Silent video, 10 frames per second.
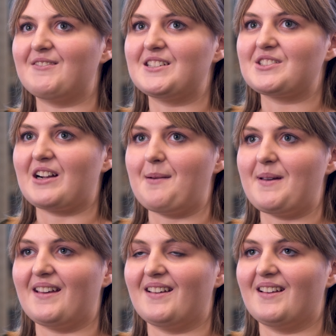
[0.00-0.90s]
I would describe
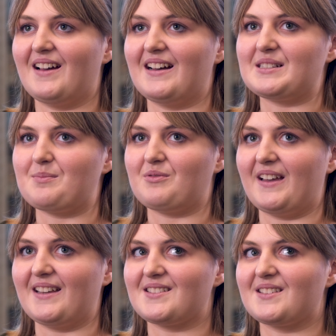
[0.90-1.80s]
it as a
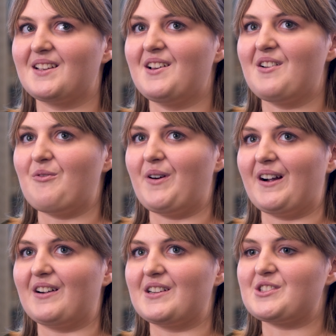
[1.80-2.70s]
place
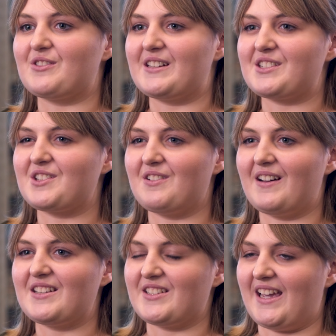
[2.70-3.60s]
where traditional
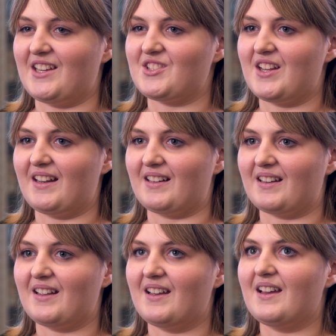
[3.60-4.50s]
education
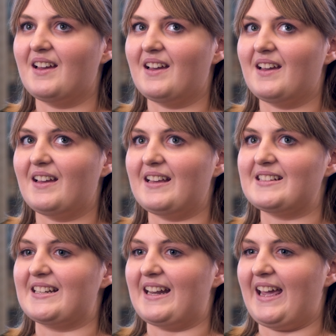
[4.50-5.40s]

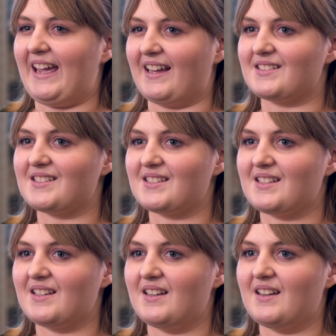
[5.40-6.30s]
is enhanced.